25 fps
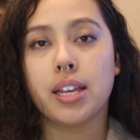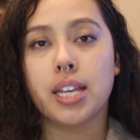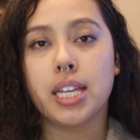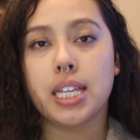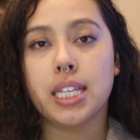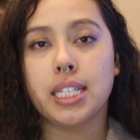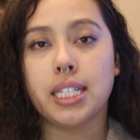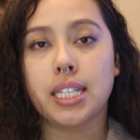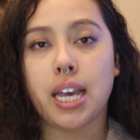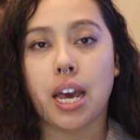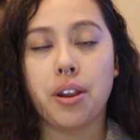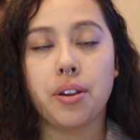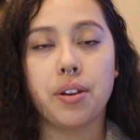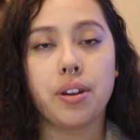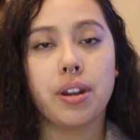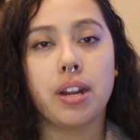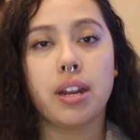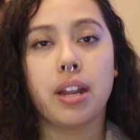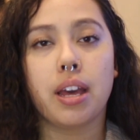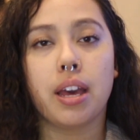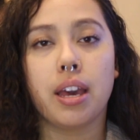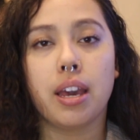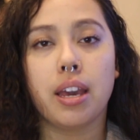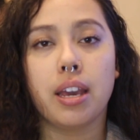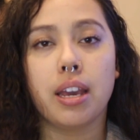Saturday
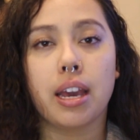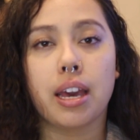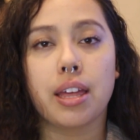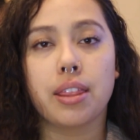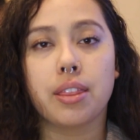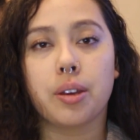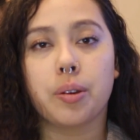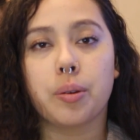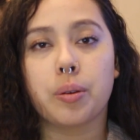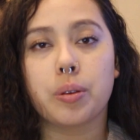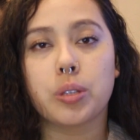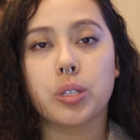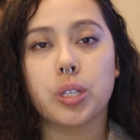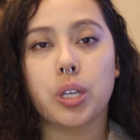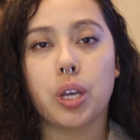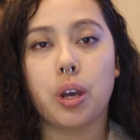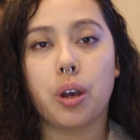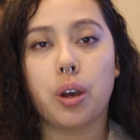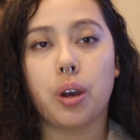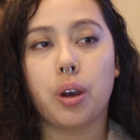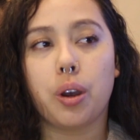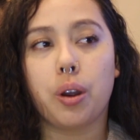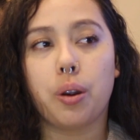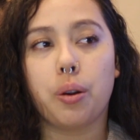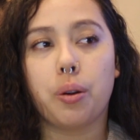night and there was
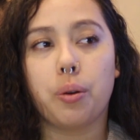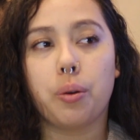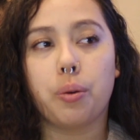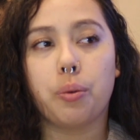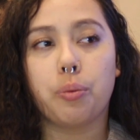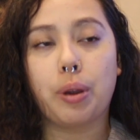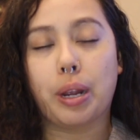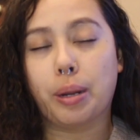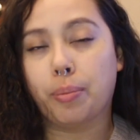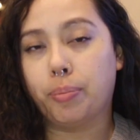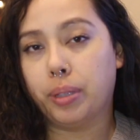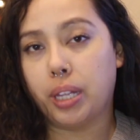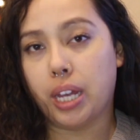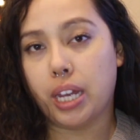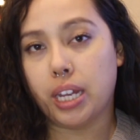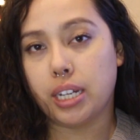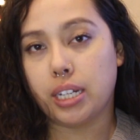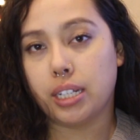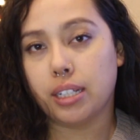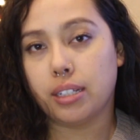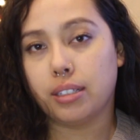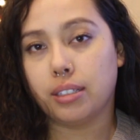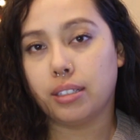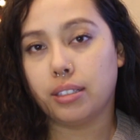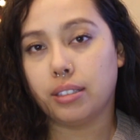red blood
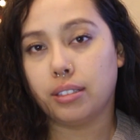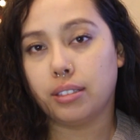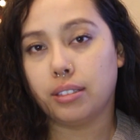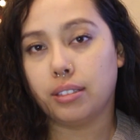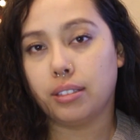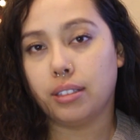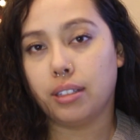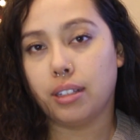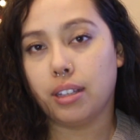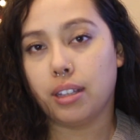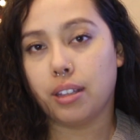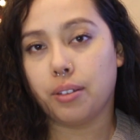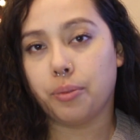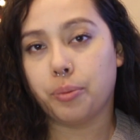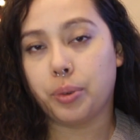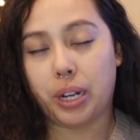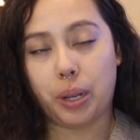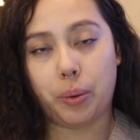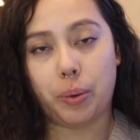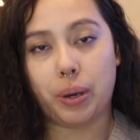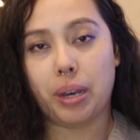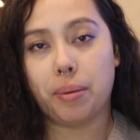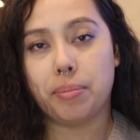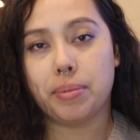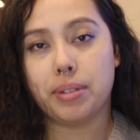when I
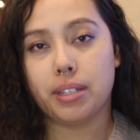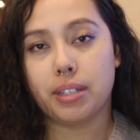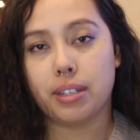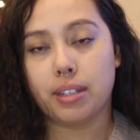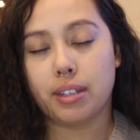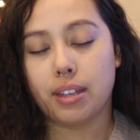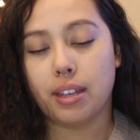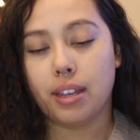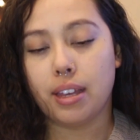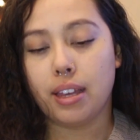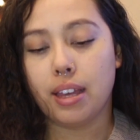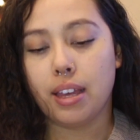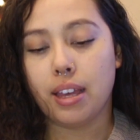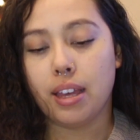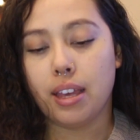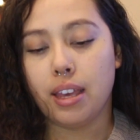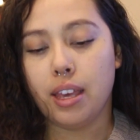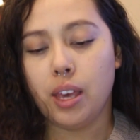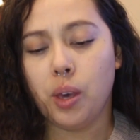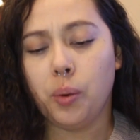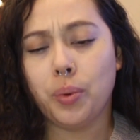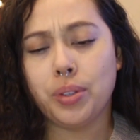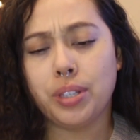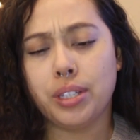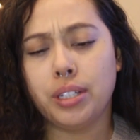wiped.
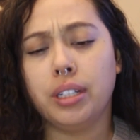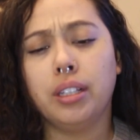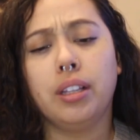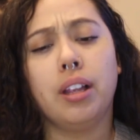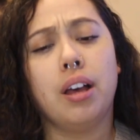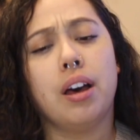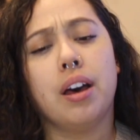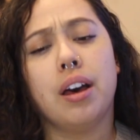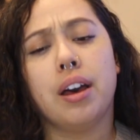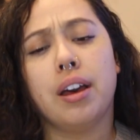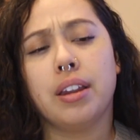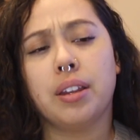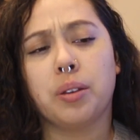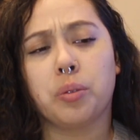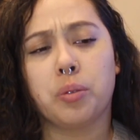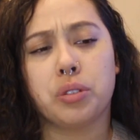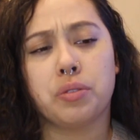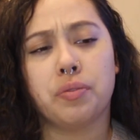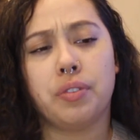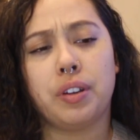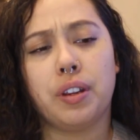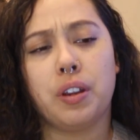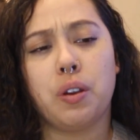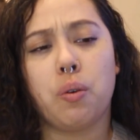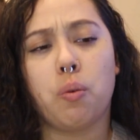It wasn't a lot, it was
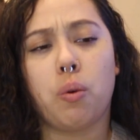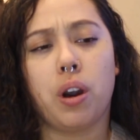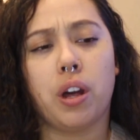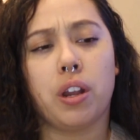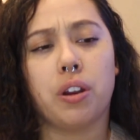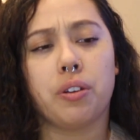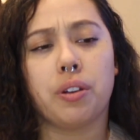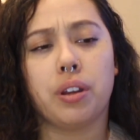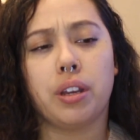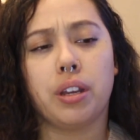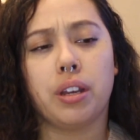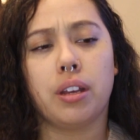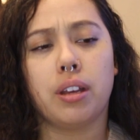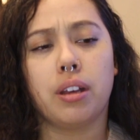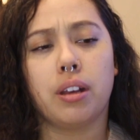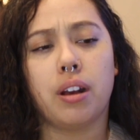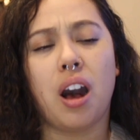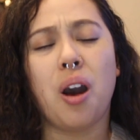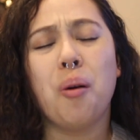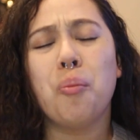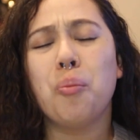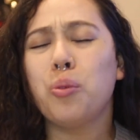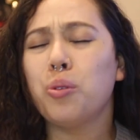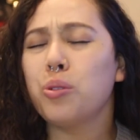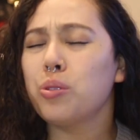very watery,
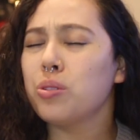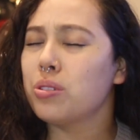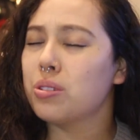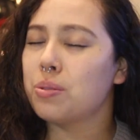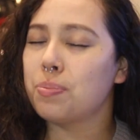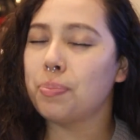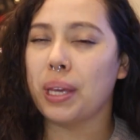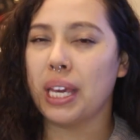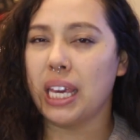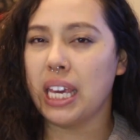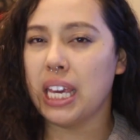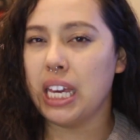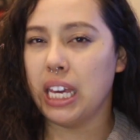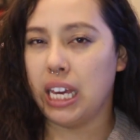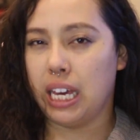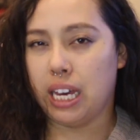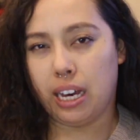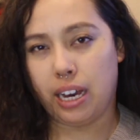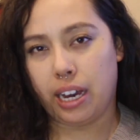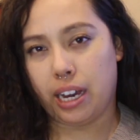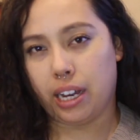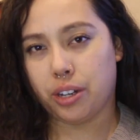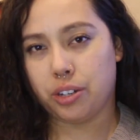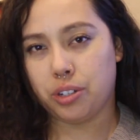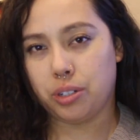almost pink
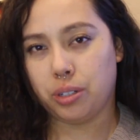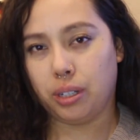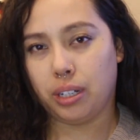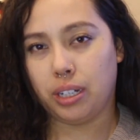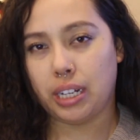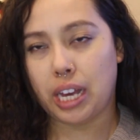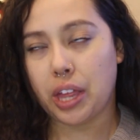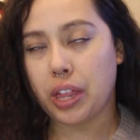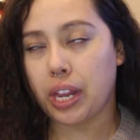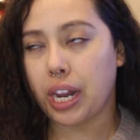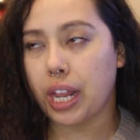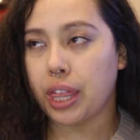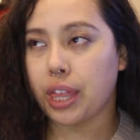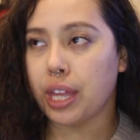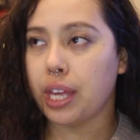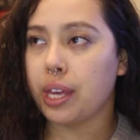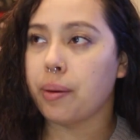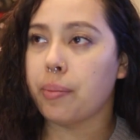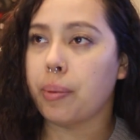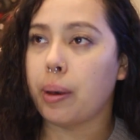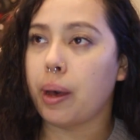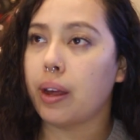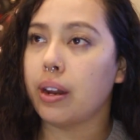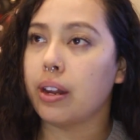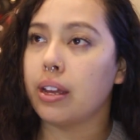actually now that I think
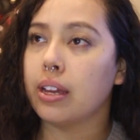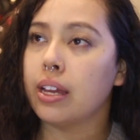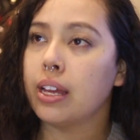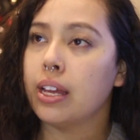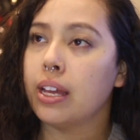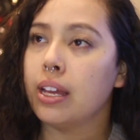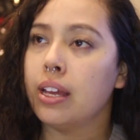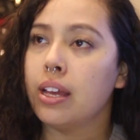about it.